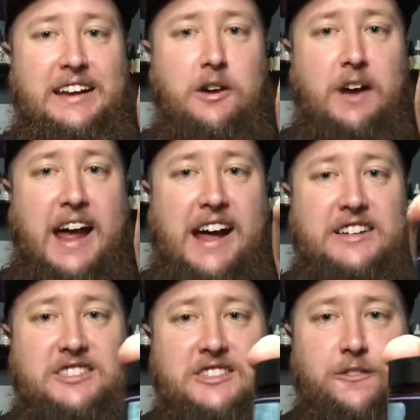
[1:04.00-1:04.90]
now
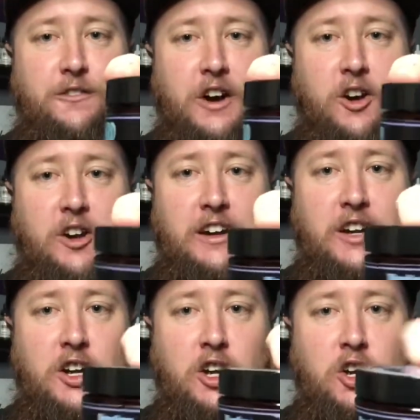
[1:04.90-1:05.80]
adds this very
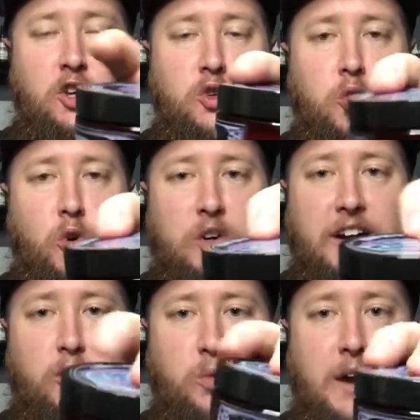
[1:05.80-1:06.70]
cool
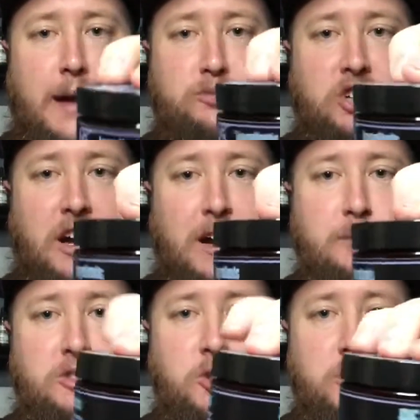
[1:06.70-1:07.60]
kind of wrap
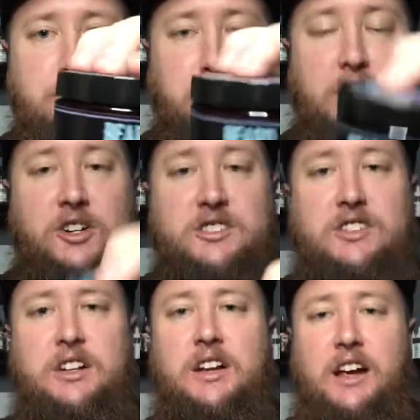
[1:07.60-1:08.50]
job to his butters.
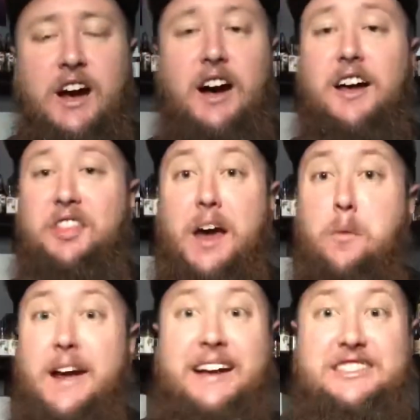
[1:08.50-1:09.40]
Uh, that
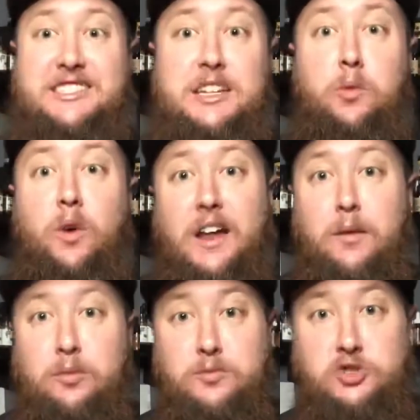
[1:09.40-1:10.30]
way I can see what
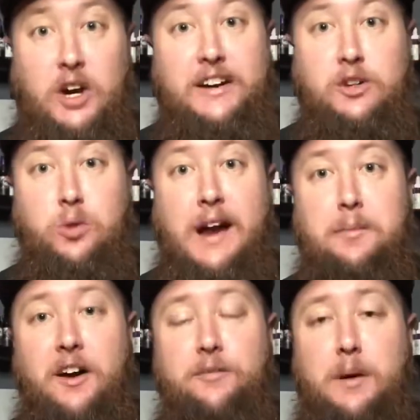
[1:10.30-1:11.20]
I'm trying to
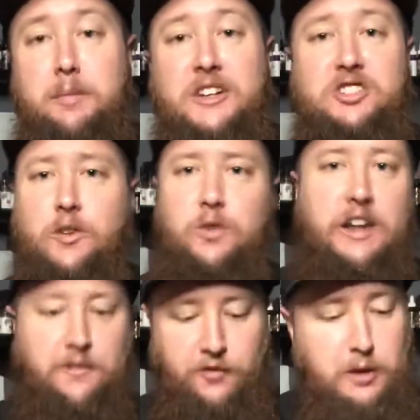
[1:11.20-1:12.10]
grab off my beard shelf
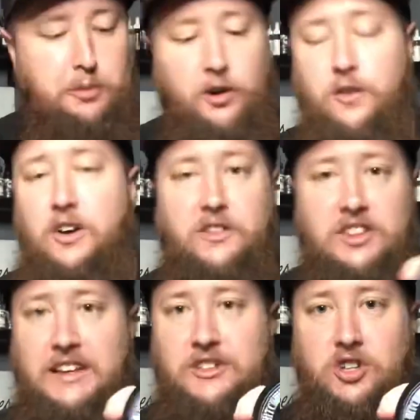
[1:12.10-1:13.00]
without flipping over
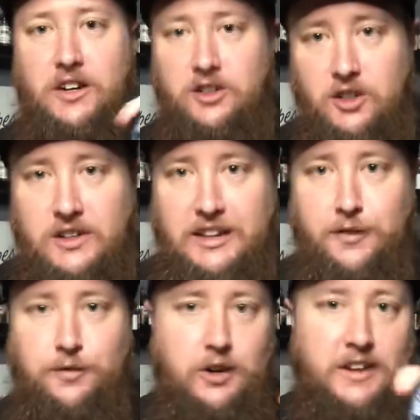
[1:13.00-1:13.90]
everything and trying to look at the
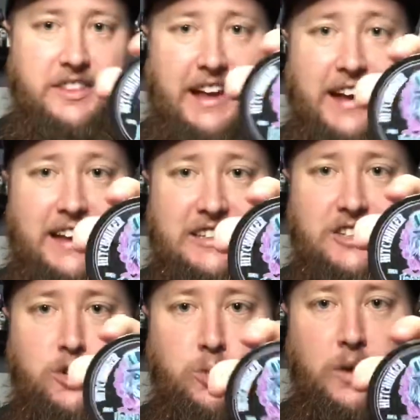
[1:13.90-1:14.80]
front. That is
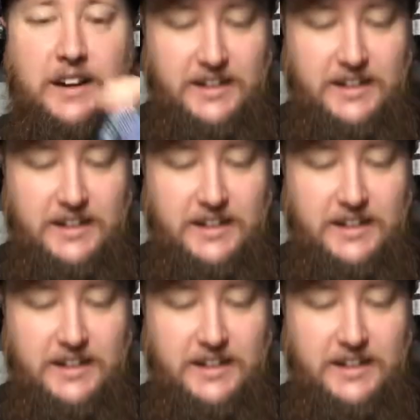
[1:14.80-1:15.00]
a great